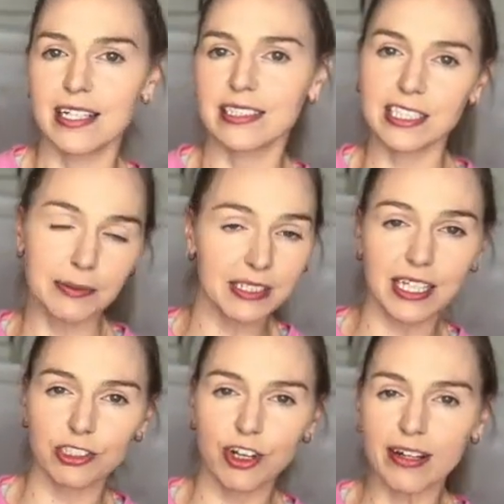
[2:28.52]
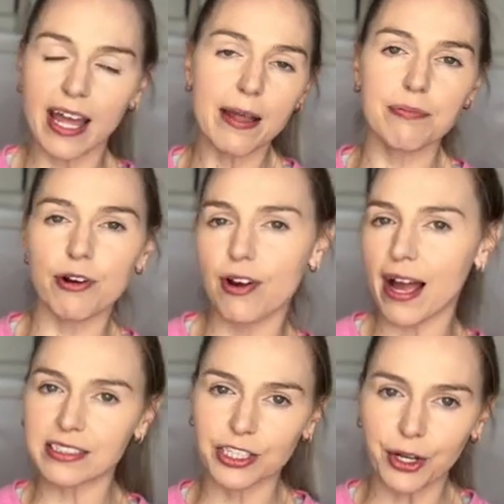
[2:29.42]
6 months down the track, hey bro,
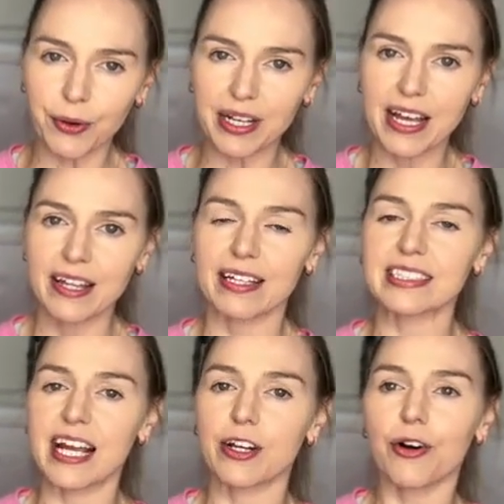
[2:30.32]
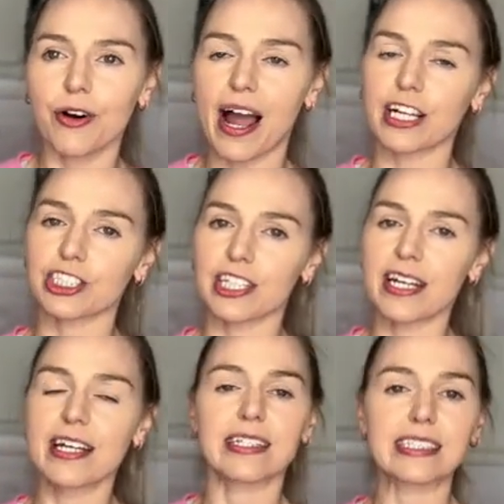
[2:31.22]
how's it going? They're saying, oh, actually
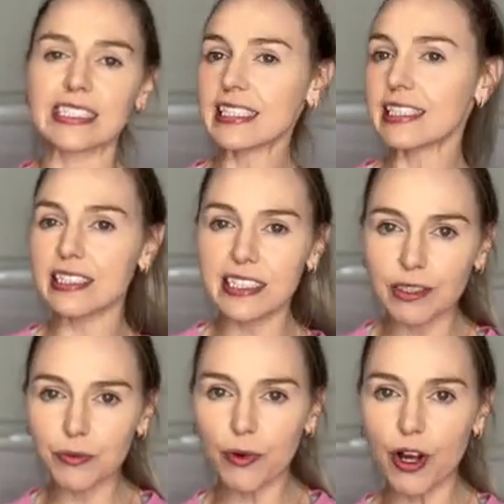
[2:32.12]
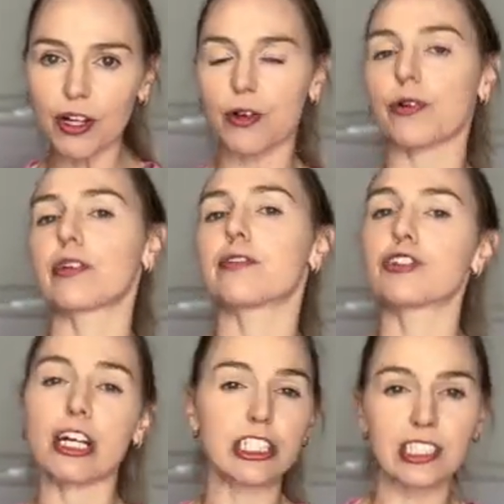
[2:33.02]
the sealant didn't work, or the
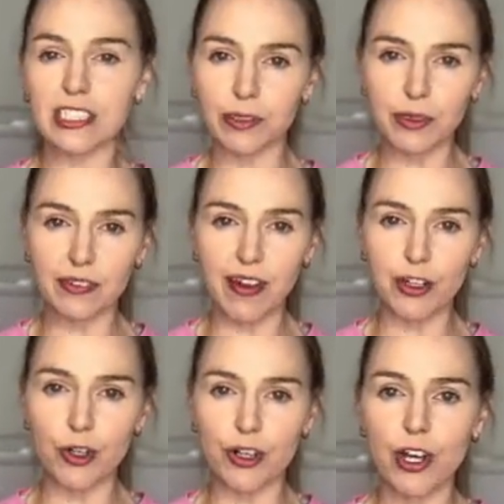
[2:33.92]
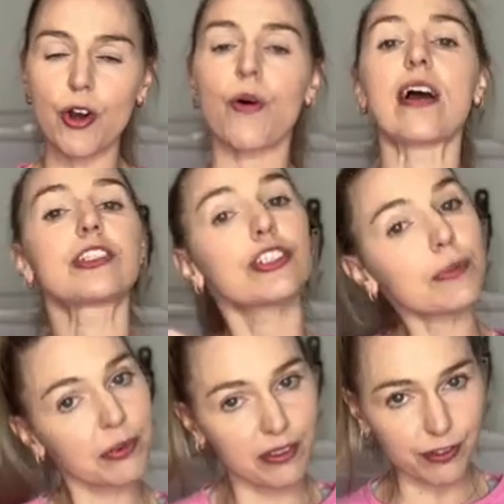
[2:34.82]
filtration system wasn't very good, or I should
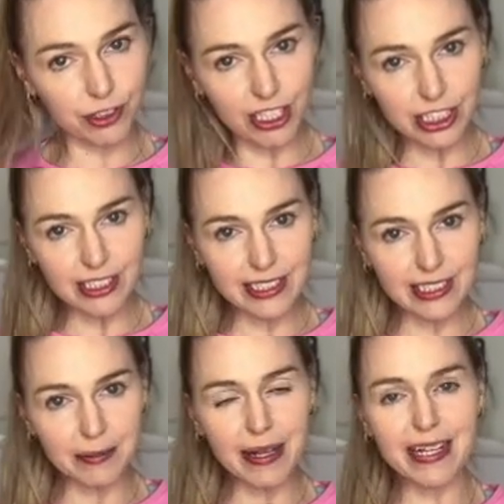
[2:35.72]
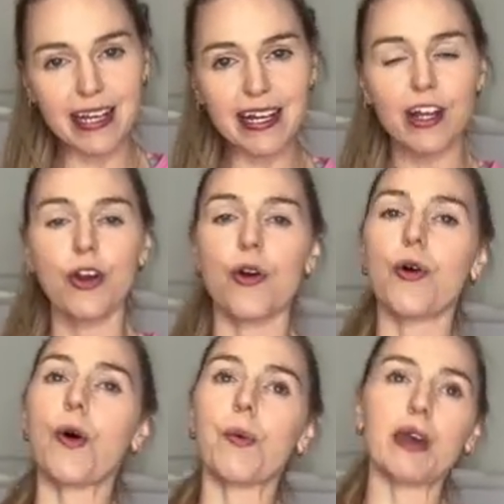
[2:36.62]
have put a filtration system in it,
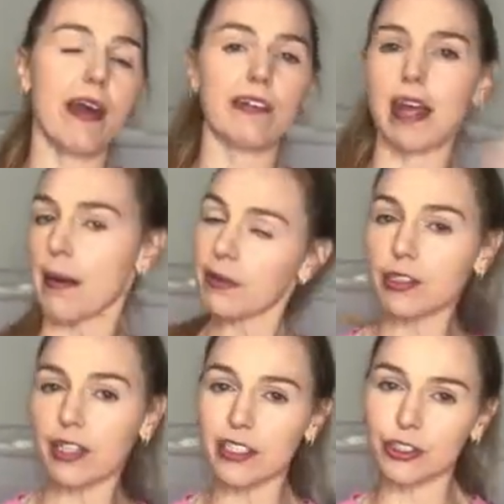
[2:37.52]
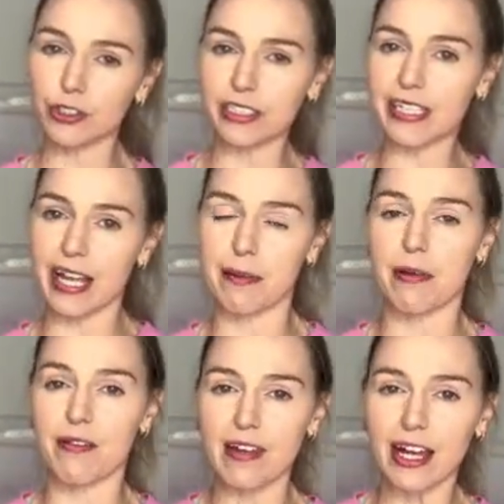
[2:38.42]
or whatever chemical I was using gave
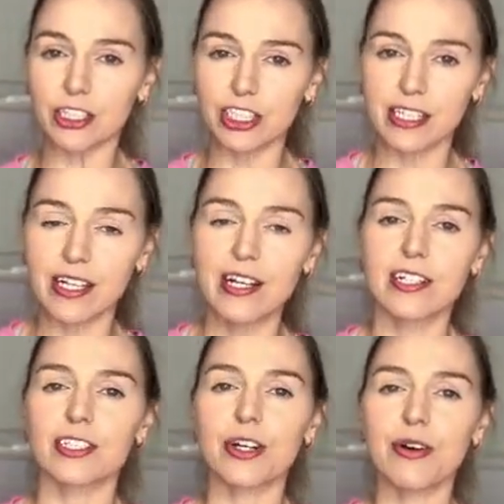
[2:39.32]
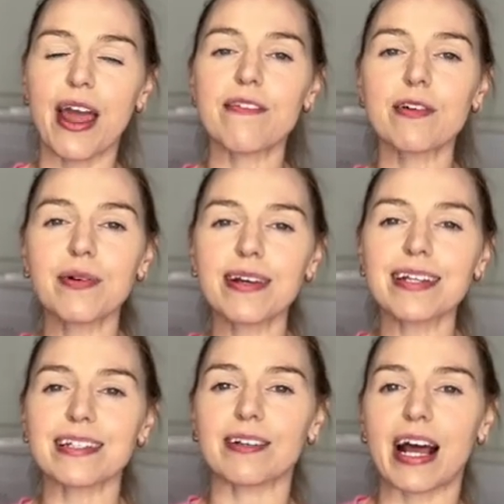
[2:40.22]
me a reaction. So everyone
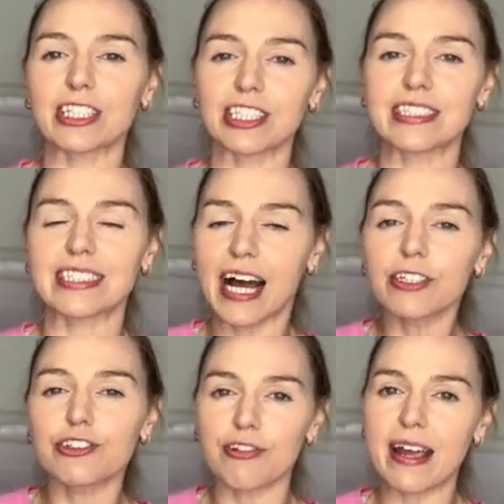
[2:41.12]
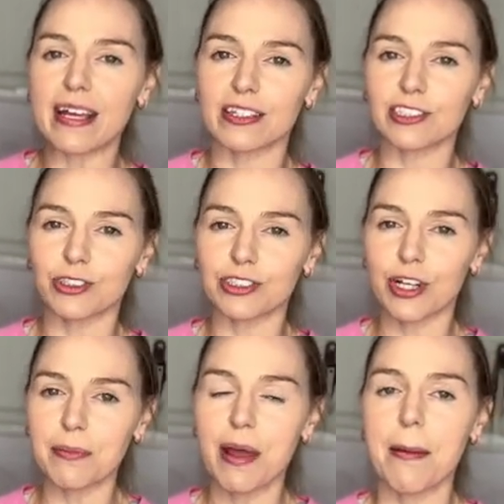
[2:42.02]
actually sounded great in the short
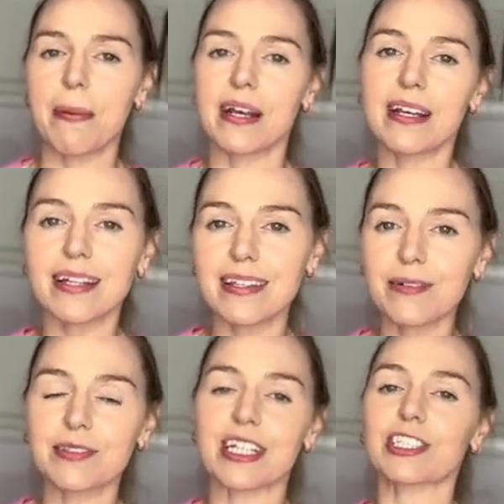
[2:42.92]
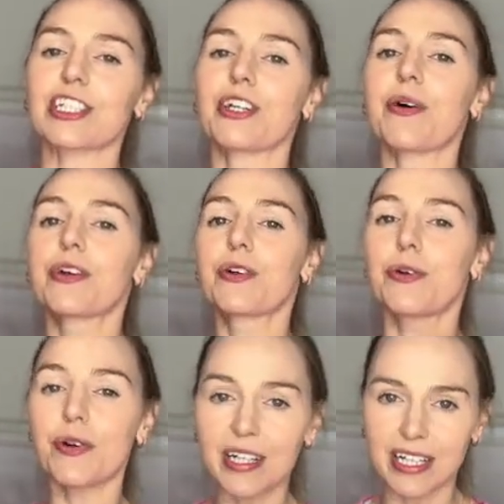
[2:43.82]
term, but nothing was actually going
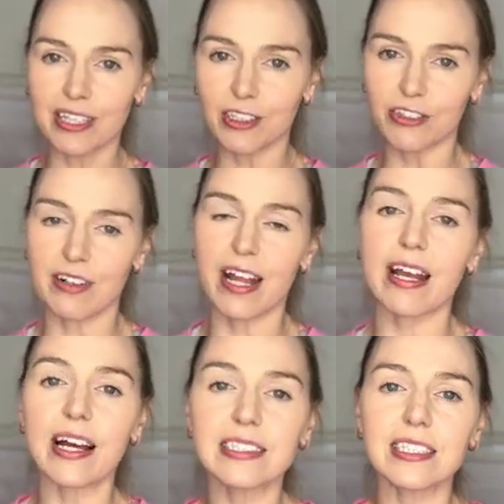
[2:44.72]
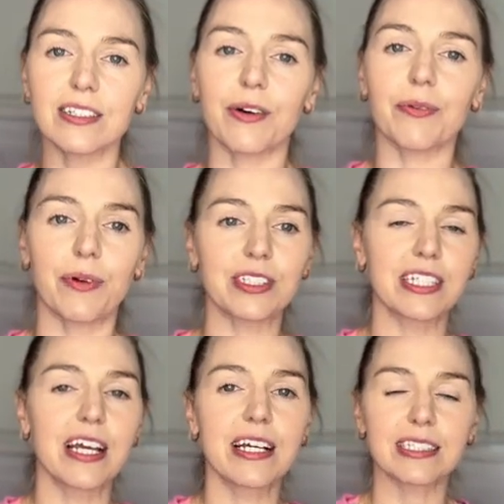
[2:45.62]
good in the long run. And I did not want
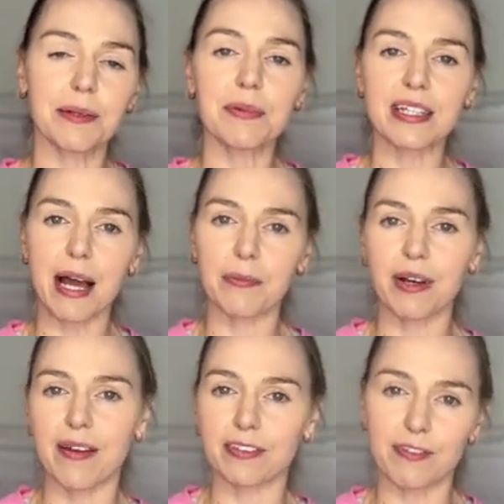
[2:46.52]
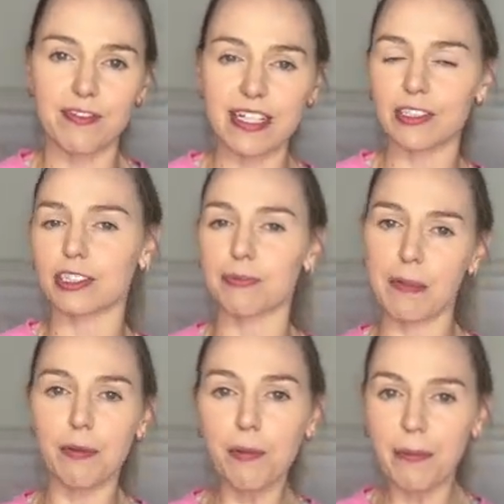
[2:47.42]
something that I'm gonna have to fix or
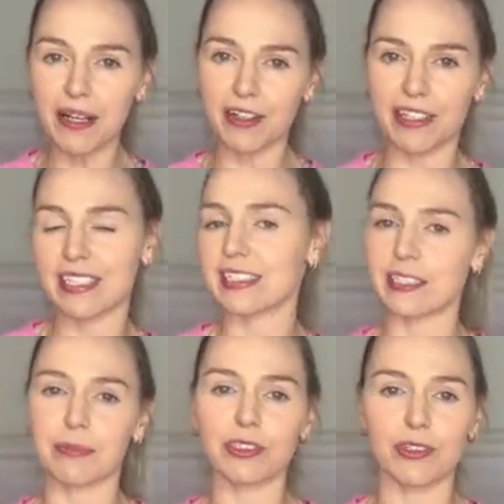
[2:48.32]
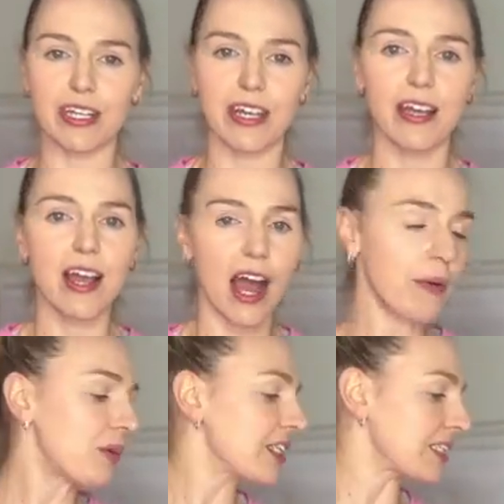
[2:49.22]
spend more money on in 6 months to a year. I
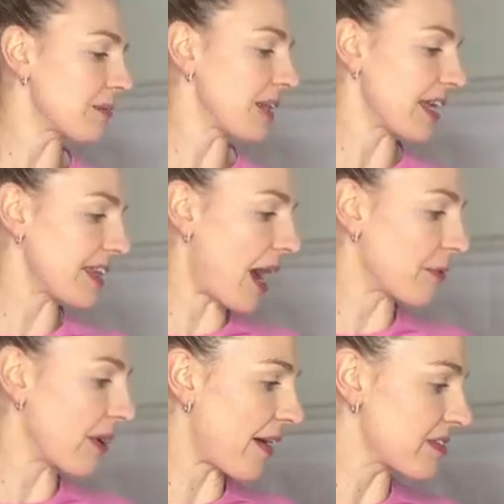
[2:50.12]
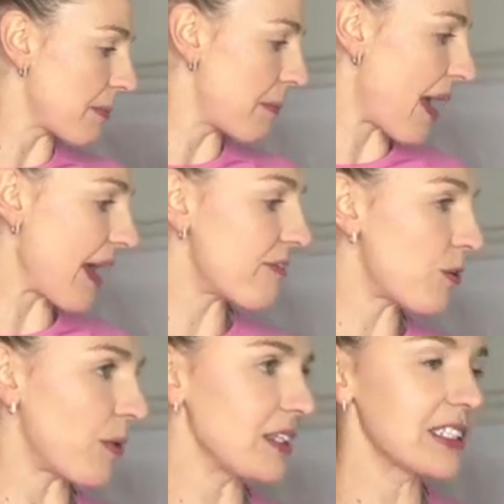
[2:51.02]
wanted something that I'm gonna have to pay
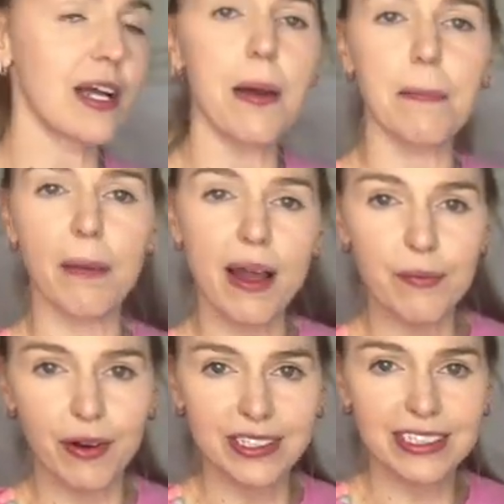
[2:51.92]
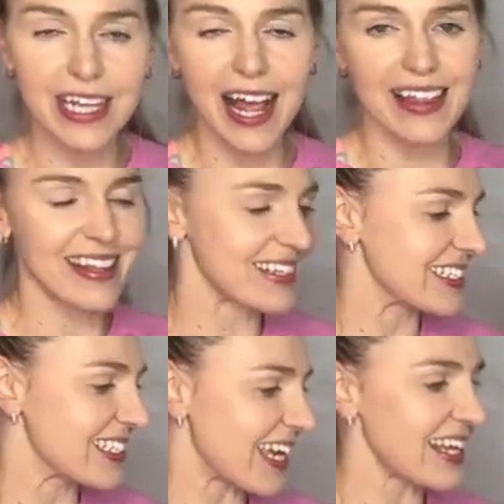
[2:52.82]
for once, buy once, and then it's
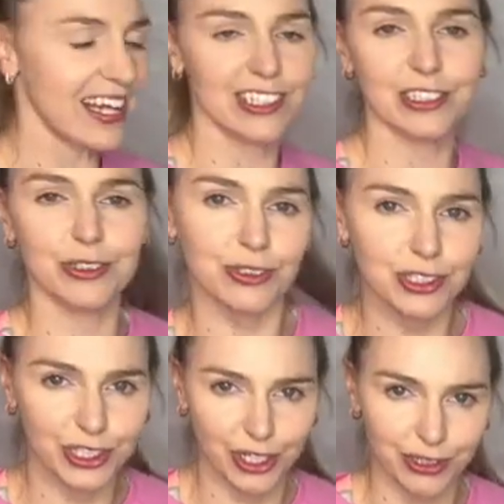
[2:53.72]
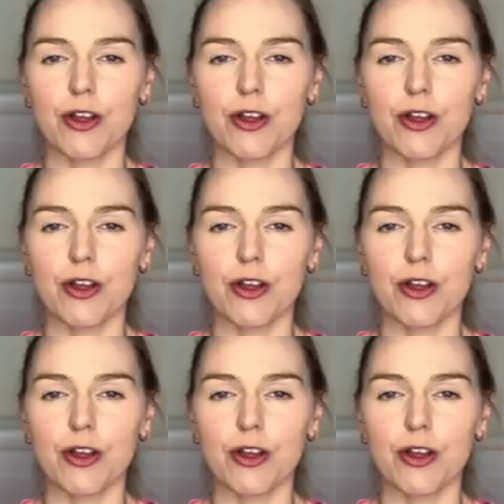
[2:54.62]
set and it's good to go.